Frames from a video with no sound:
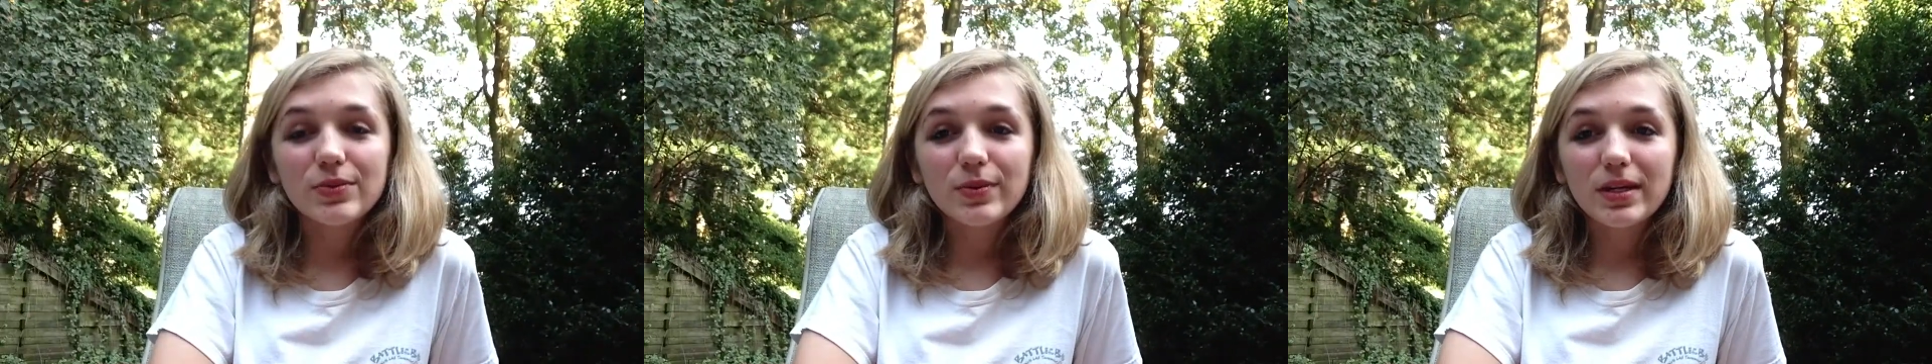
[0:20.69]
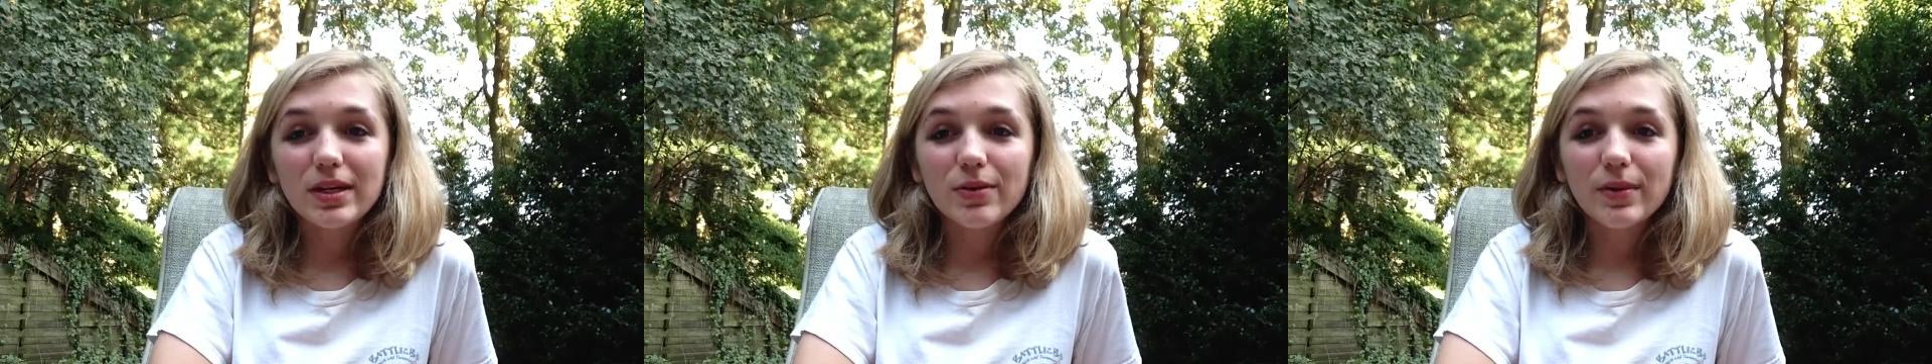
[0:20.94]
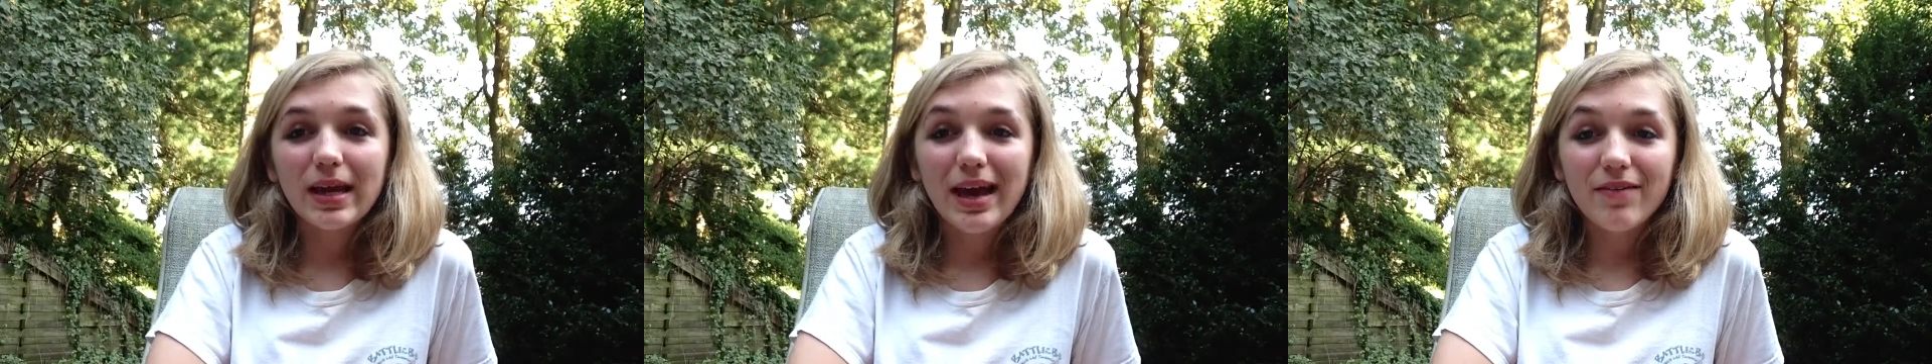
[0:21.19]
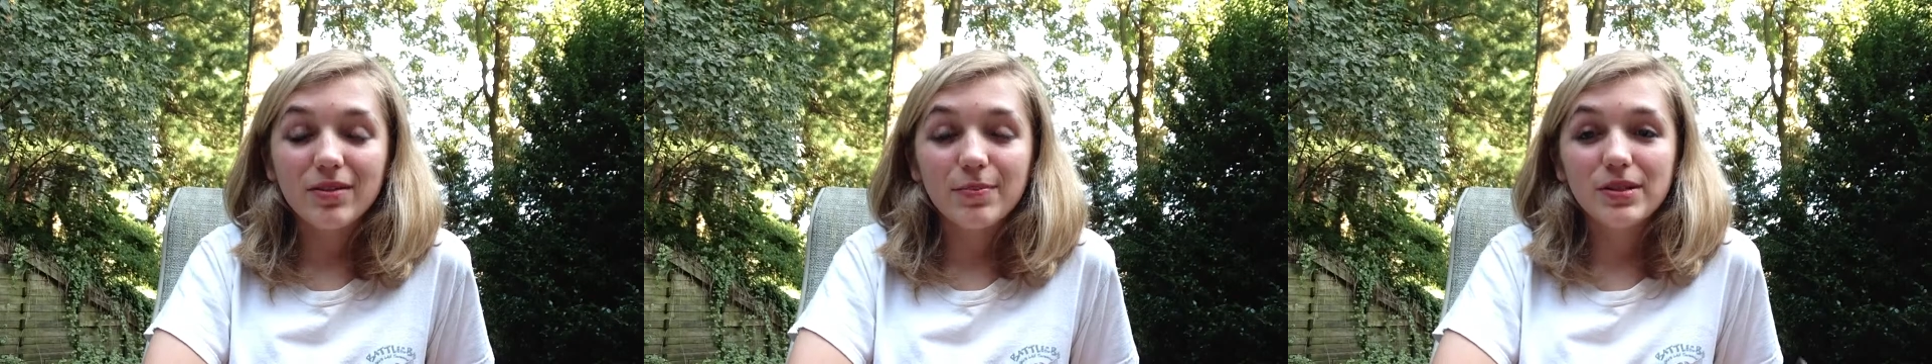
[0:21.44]
week, we
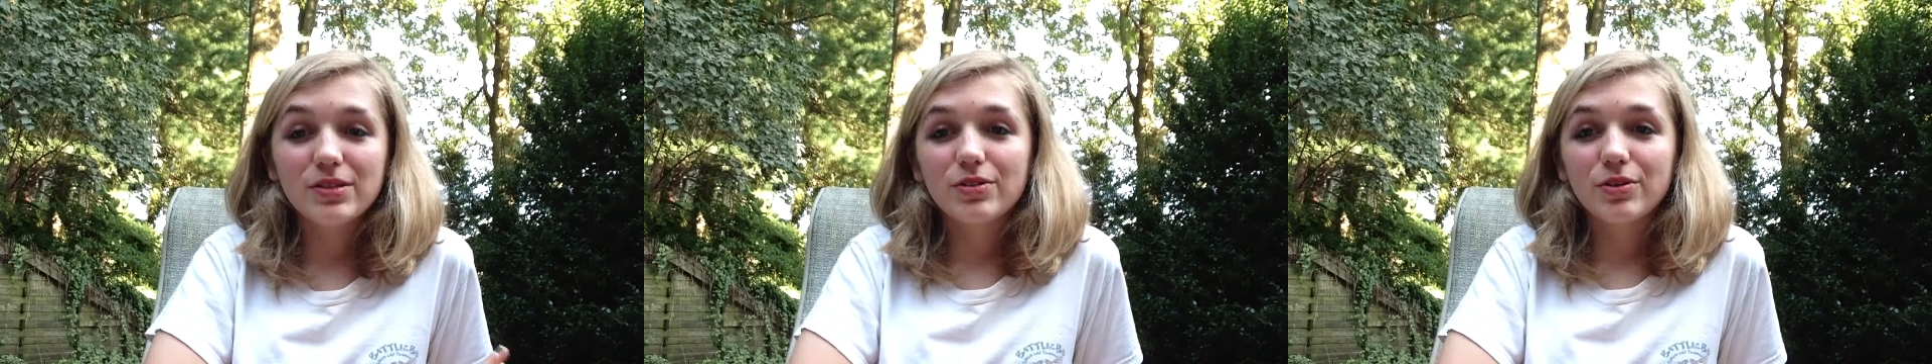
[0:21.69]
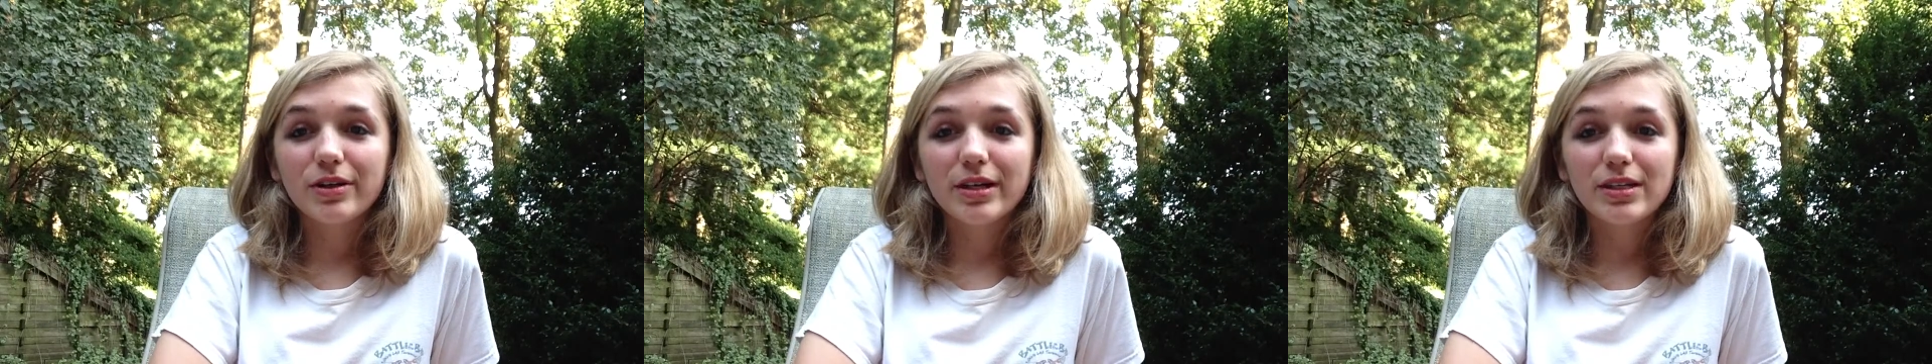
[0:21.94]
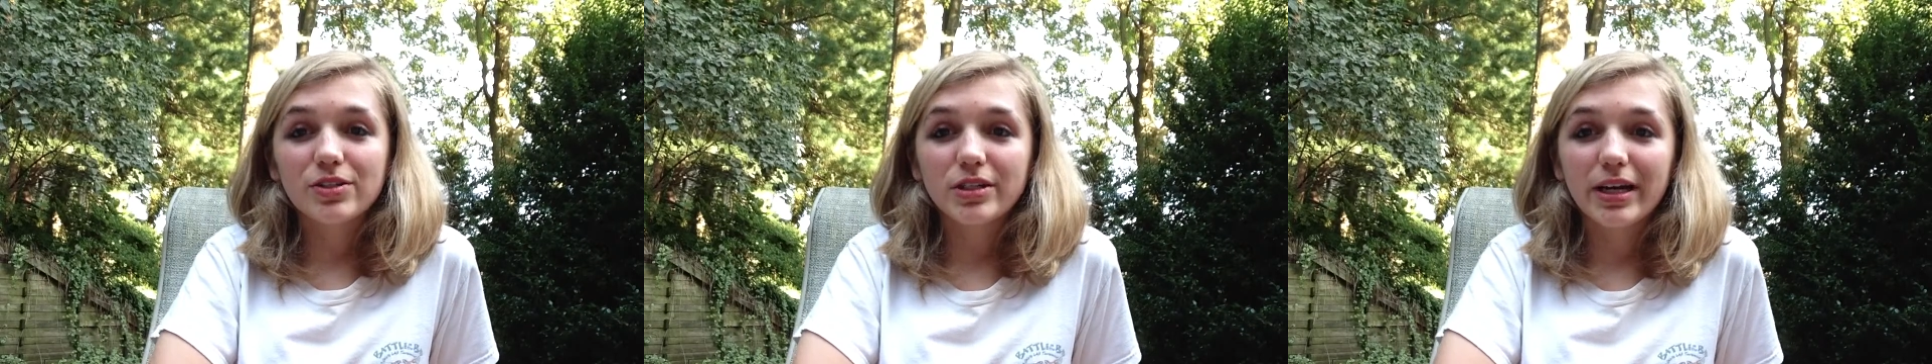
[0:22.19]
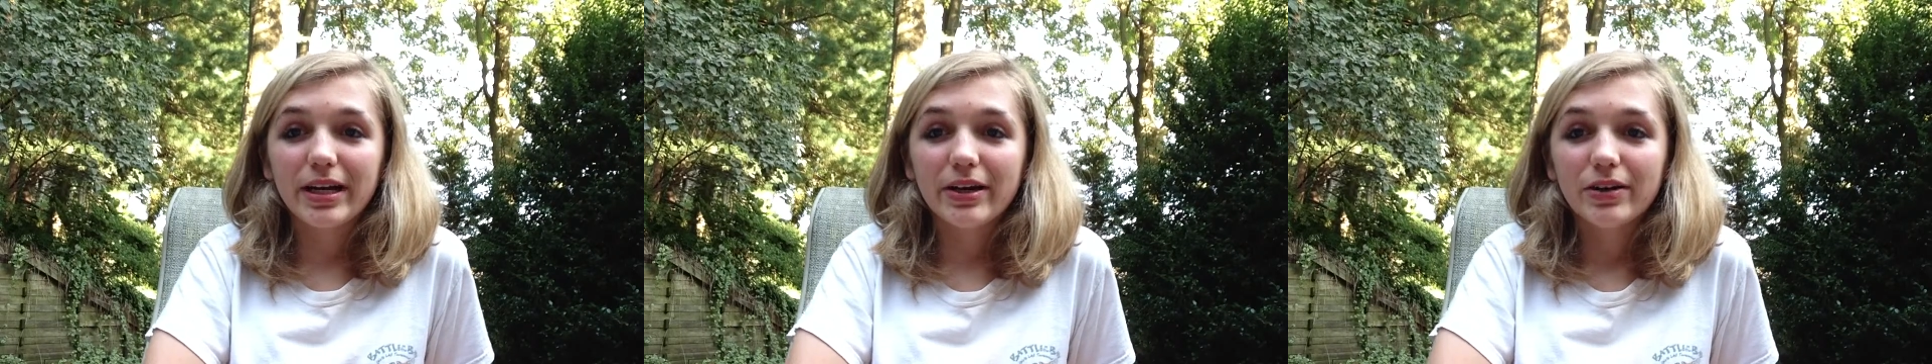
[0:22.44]
have the Pistorius
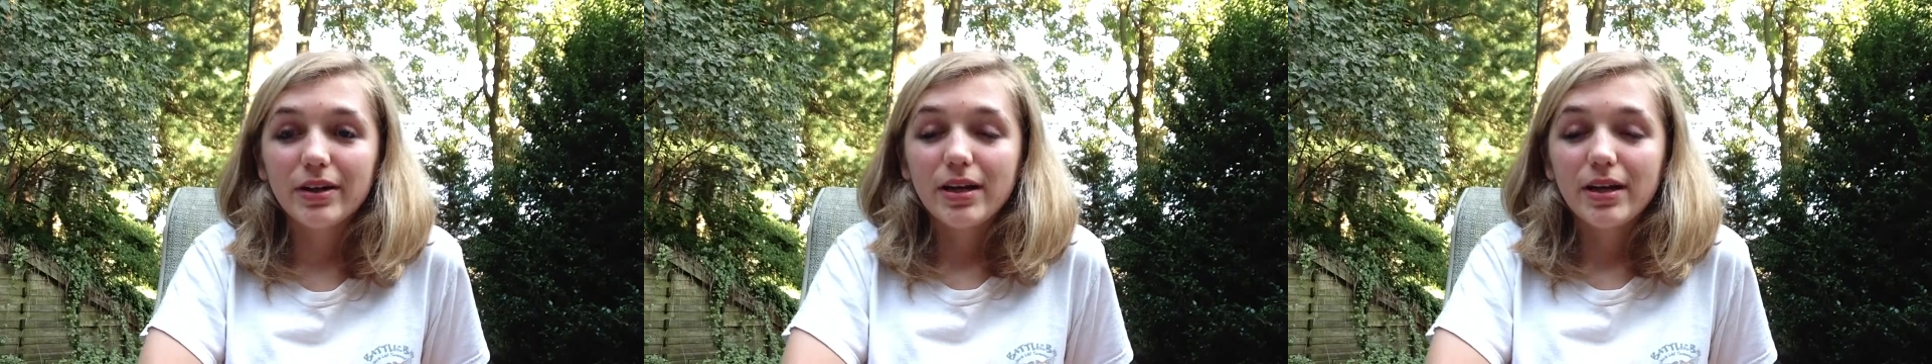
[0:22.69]
Trial.